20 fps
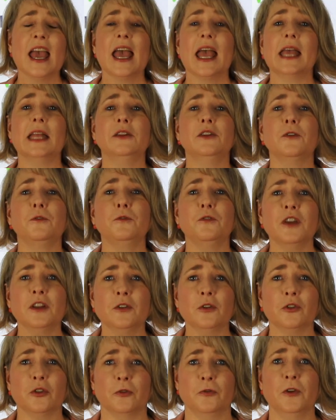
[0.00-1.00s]
And
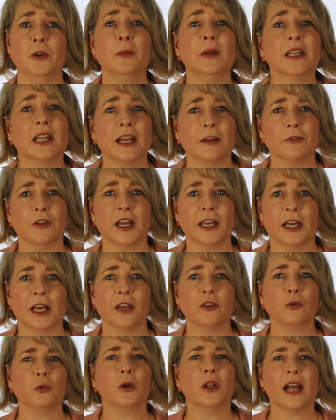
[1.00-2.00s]
defenders of human life like
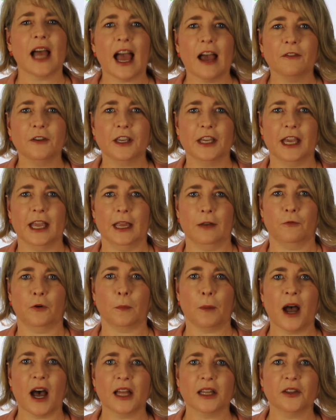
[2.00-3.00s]
us will advocate
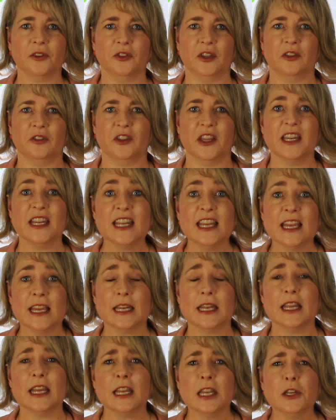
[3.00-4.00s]
for policies that
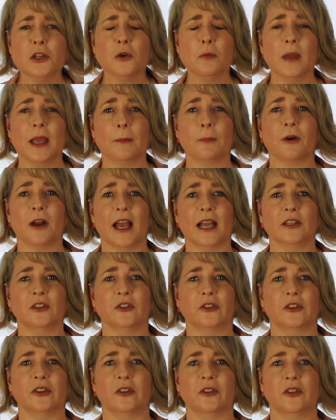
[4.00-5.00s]
end inhumane
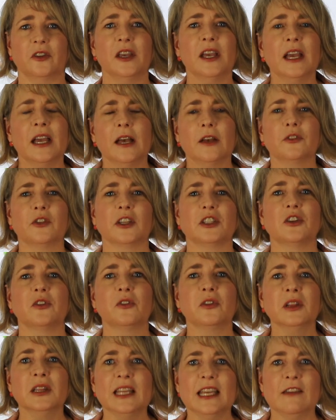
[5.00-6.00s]
practices, such
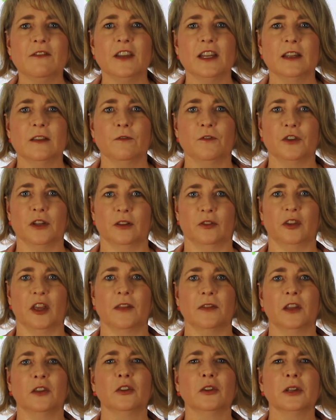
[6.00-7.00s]
as leaving infants
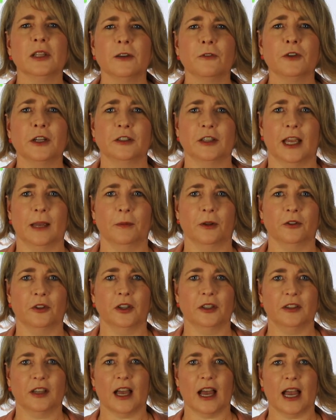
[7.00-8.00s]
on the delivery table
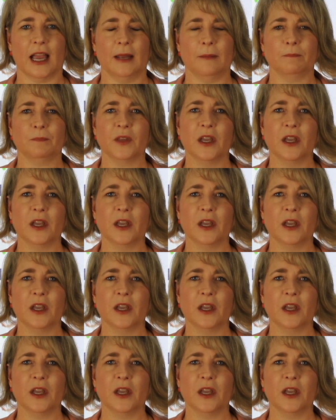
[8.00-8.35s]
to die.